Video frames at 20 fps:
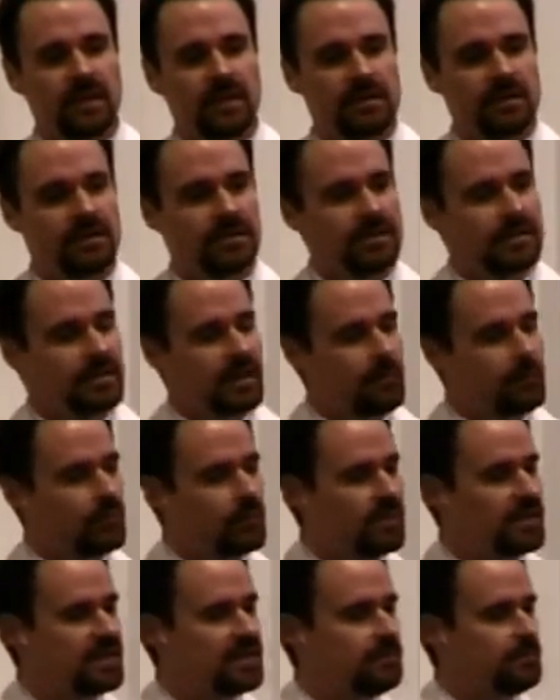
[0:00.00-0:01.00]
This
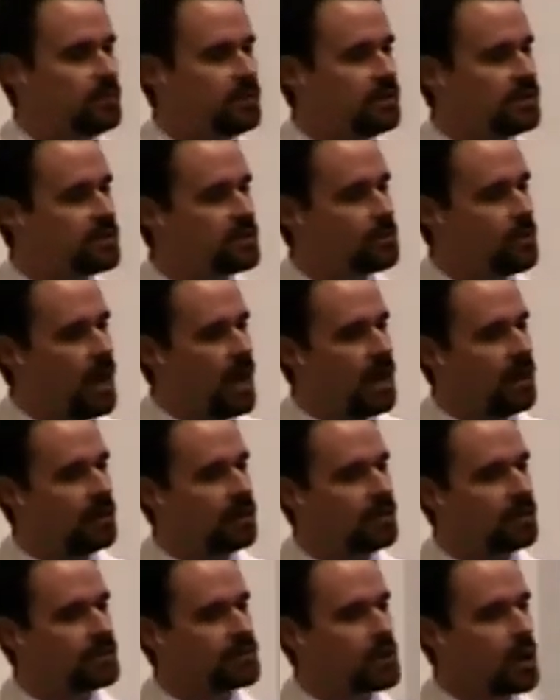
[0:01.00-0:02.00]
summary
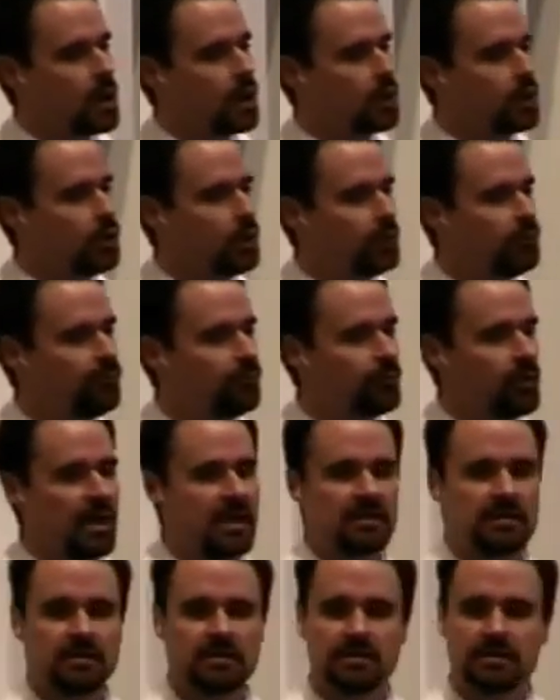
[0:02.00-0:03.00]
spirituality is all good
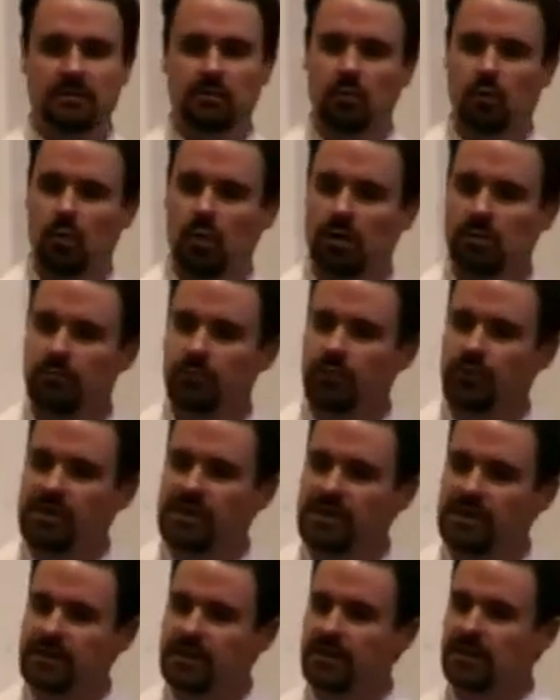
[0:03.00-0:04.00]
friends and warm
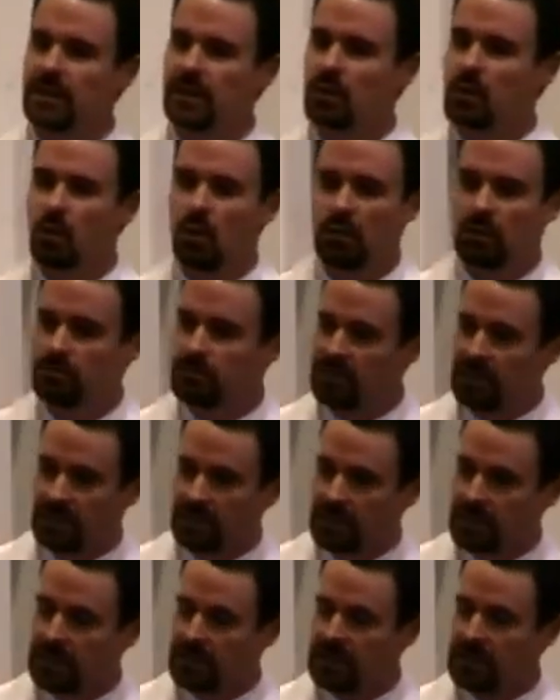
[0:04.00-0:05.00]
breezes and cold
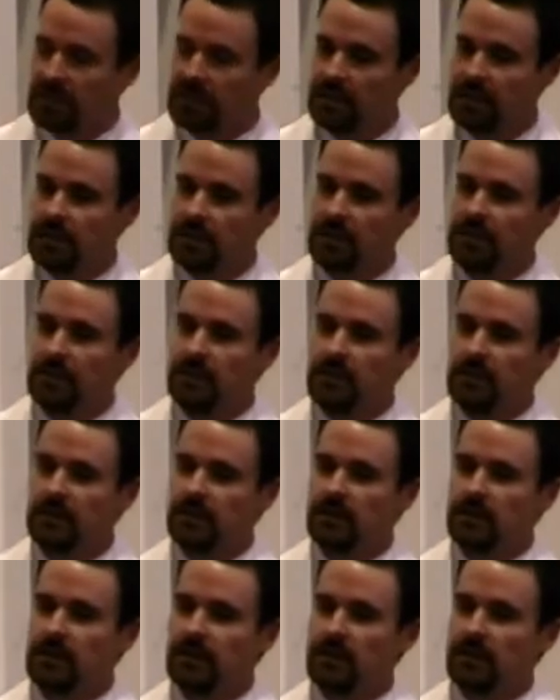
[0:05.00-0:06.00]
beer,
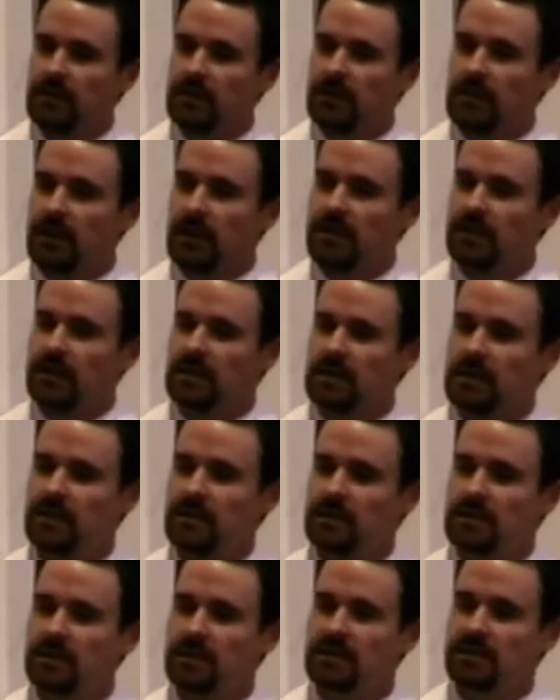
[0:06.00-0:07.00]
and it
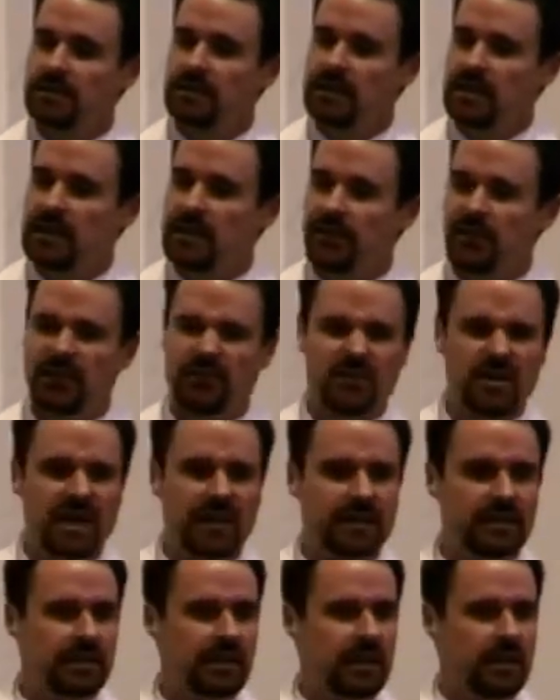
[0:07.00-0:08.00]
can conceive of
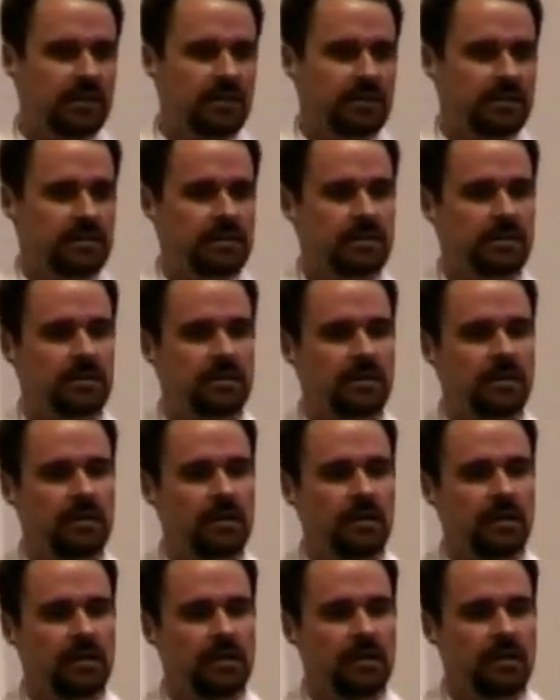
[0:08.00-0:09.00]
nothing else
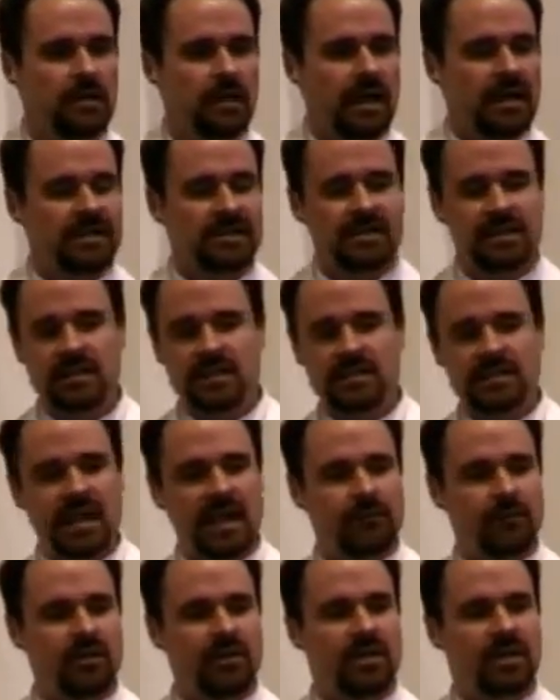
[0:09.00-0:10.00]
and sees
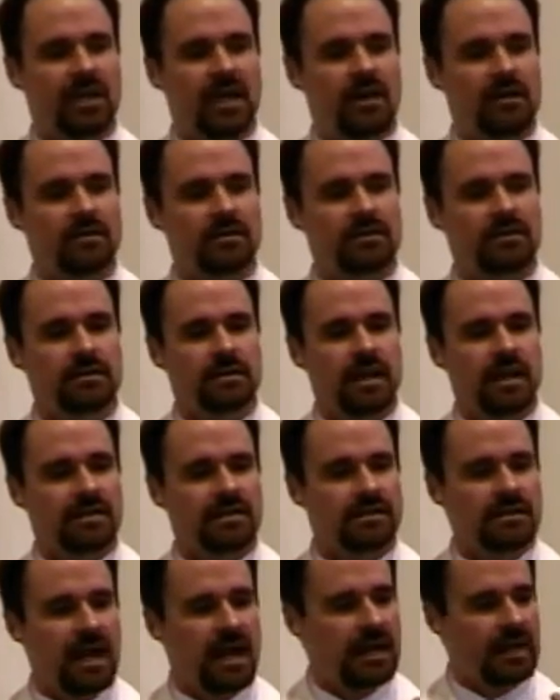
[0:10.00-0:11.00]
everything else
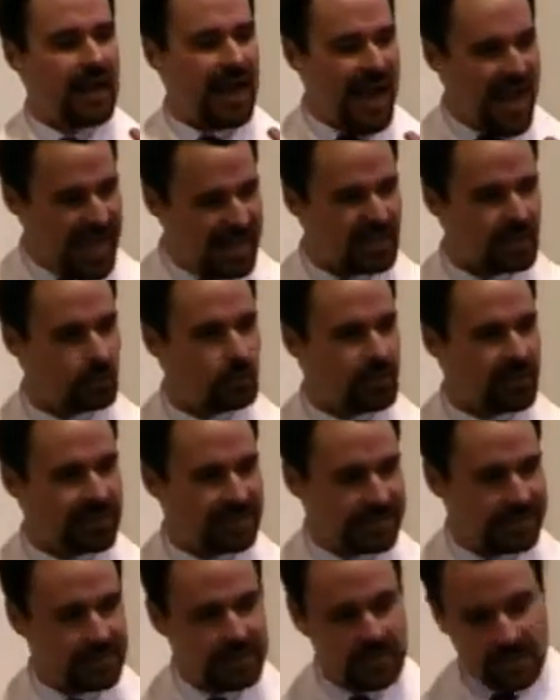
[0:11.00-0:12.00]
as not
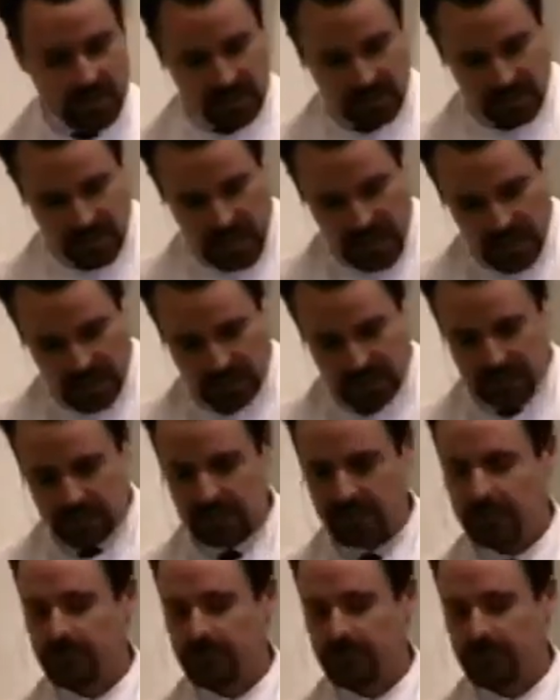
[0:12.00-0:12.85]
adequately God.